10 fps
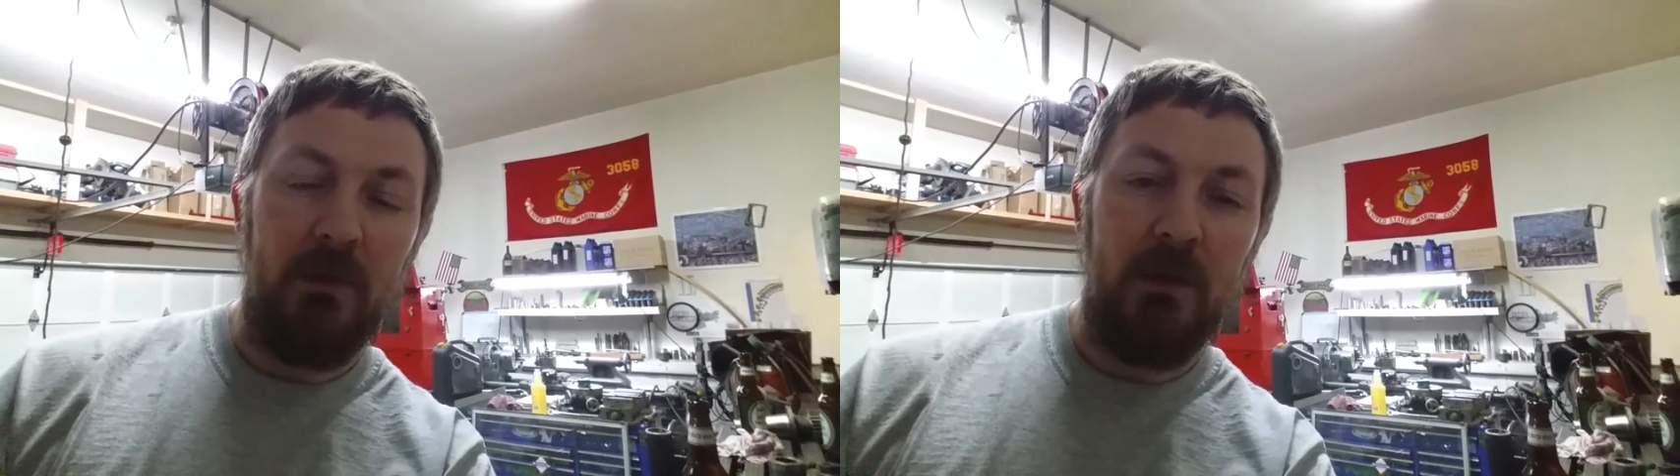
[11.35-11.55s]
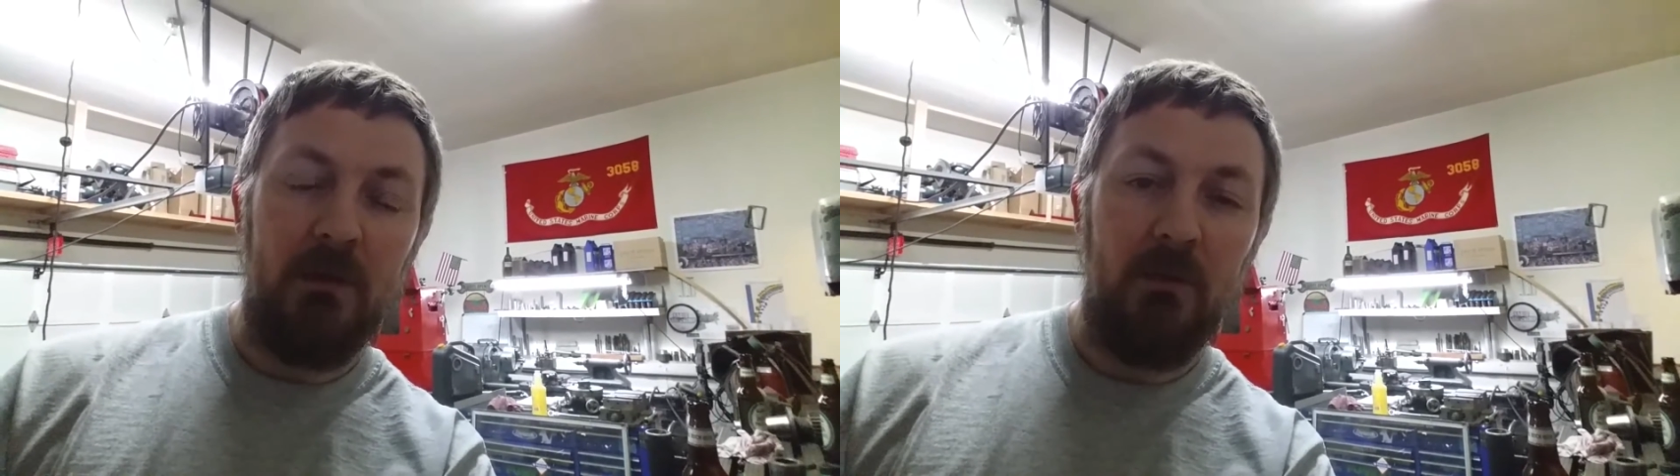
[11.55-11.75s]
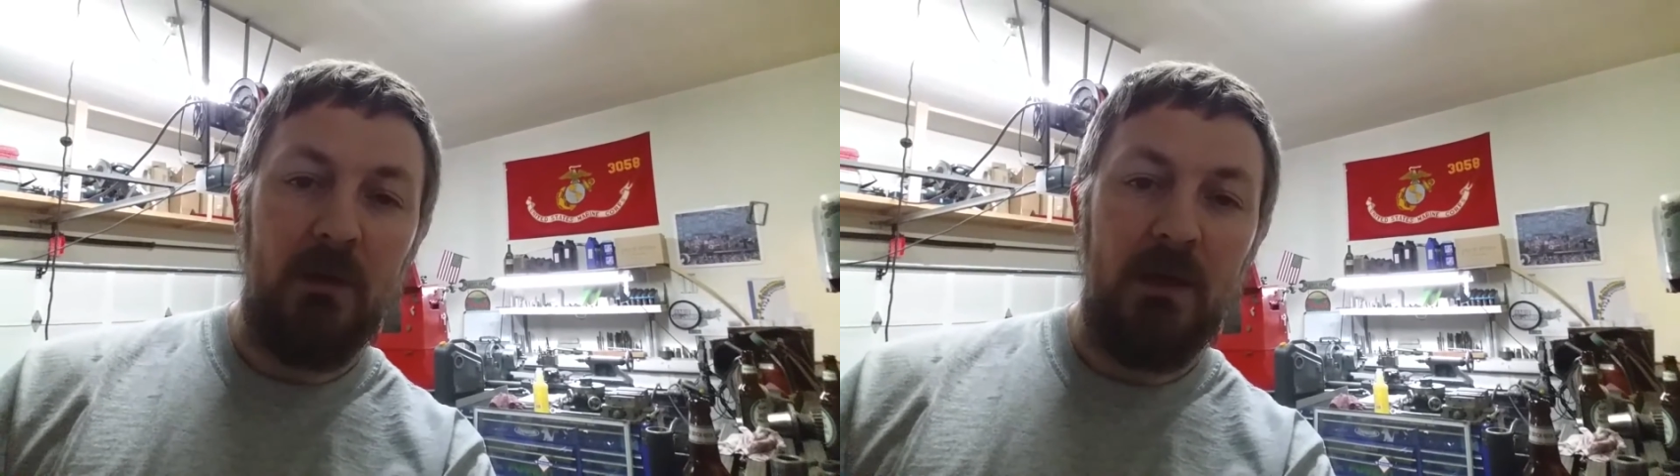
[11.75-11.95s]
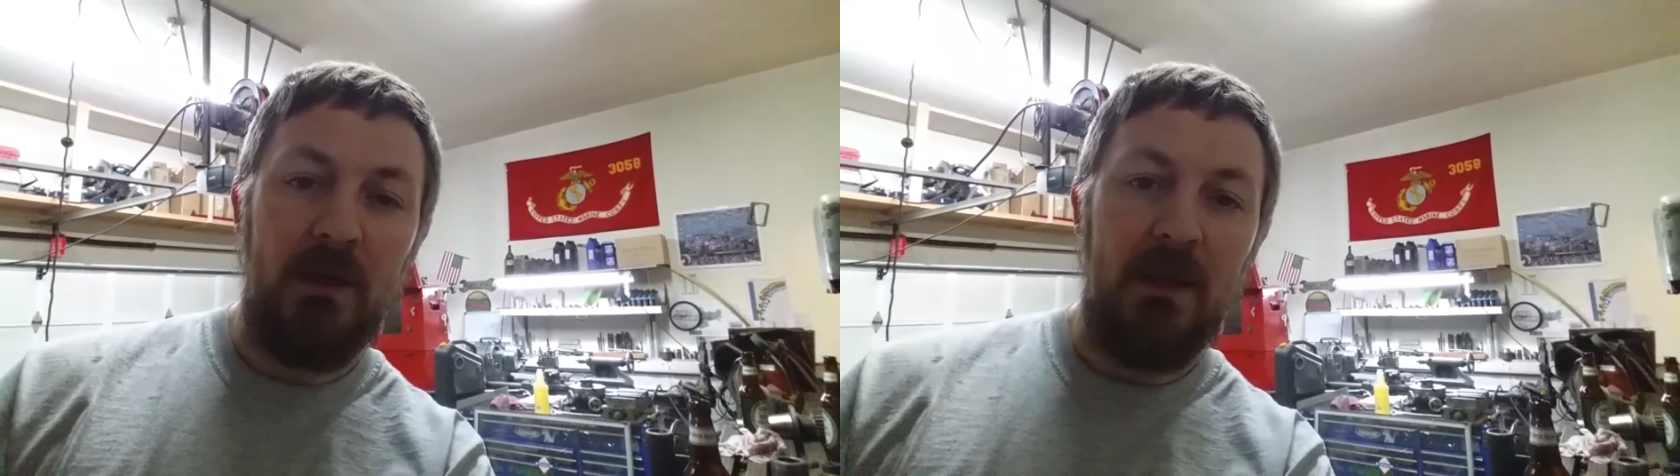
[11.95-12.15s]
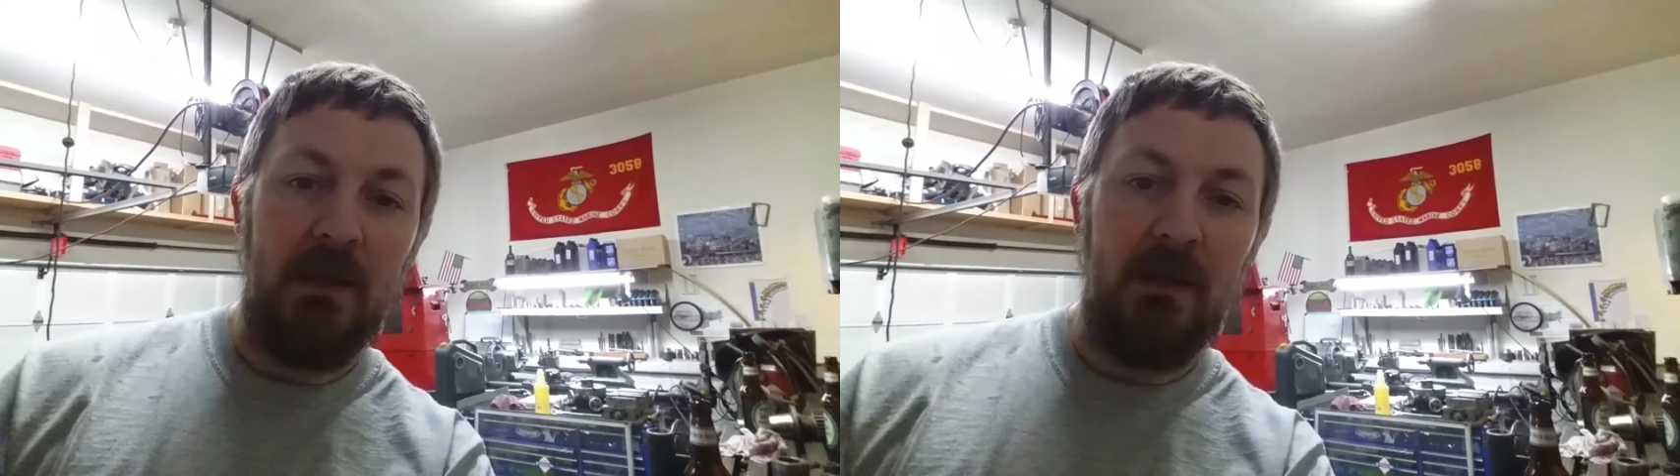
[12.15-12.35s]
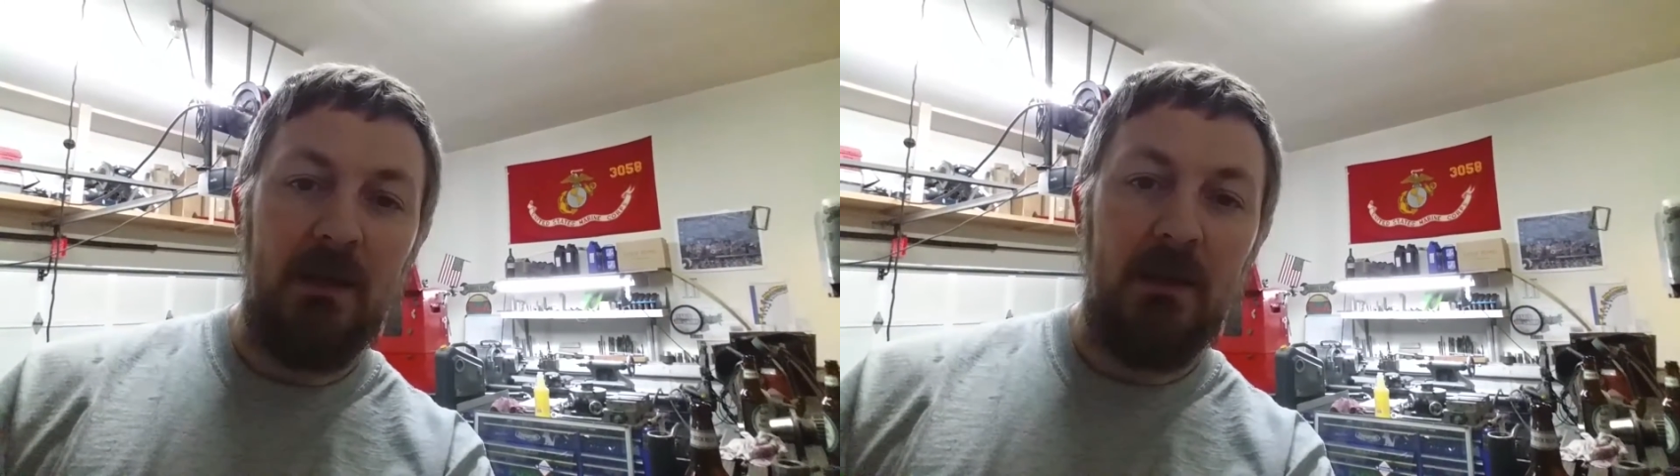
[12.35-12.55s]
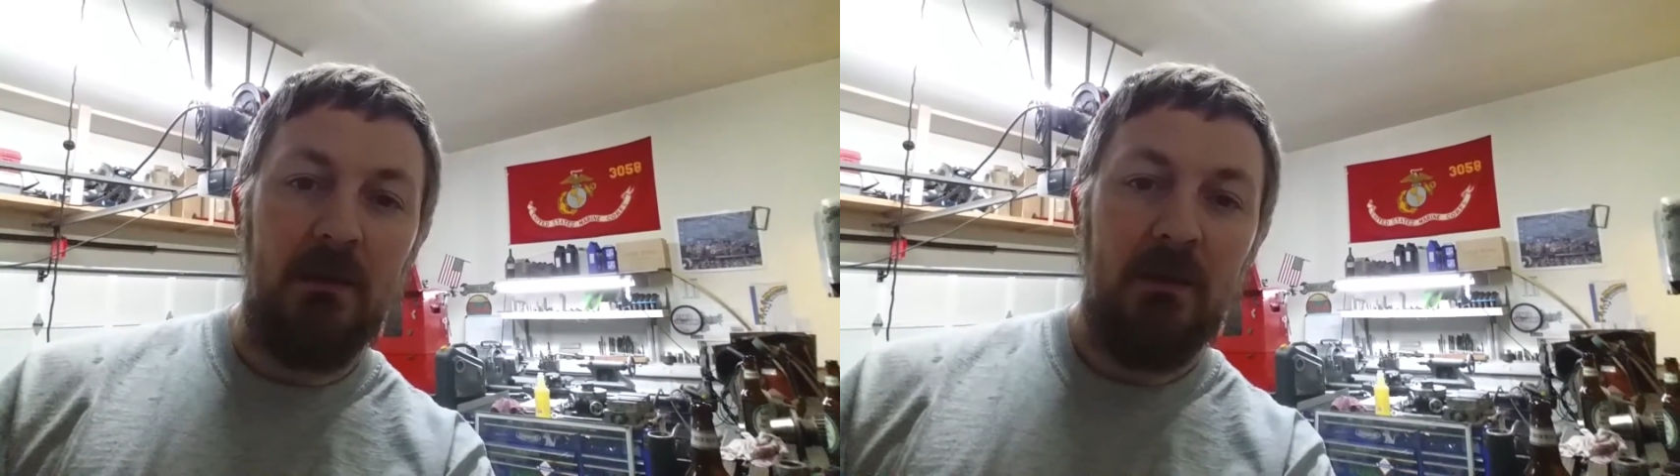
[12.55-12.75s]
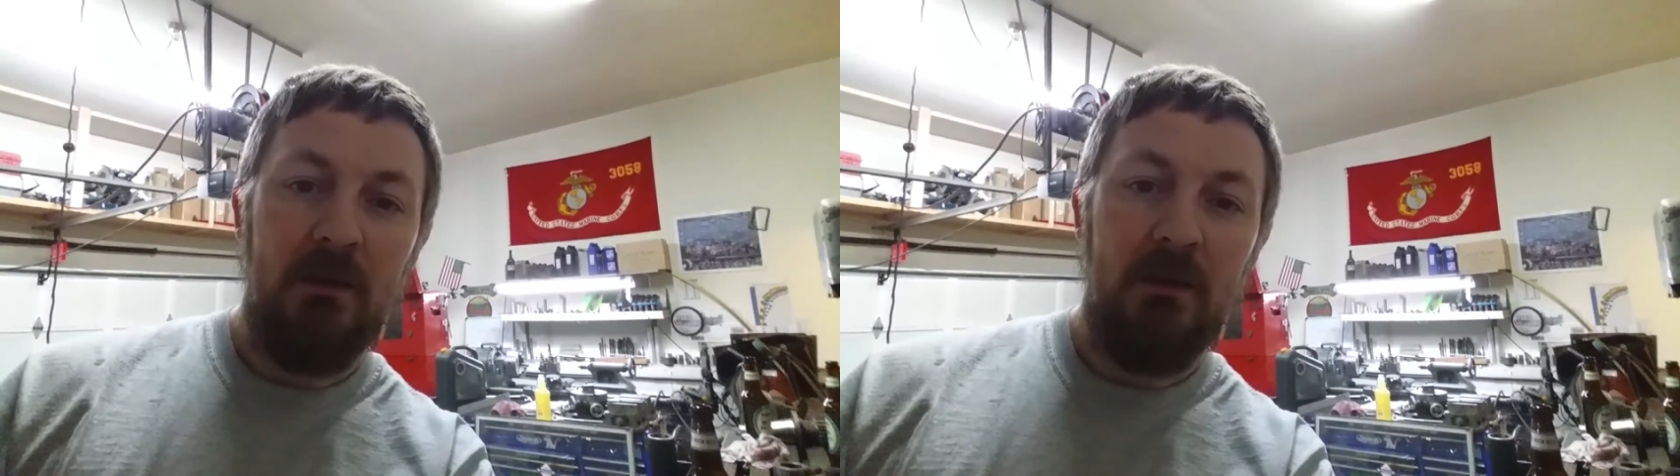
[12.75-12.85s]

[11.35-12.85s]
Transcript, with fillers: not doing any editing.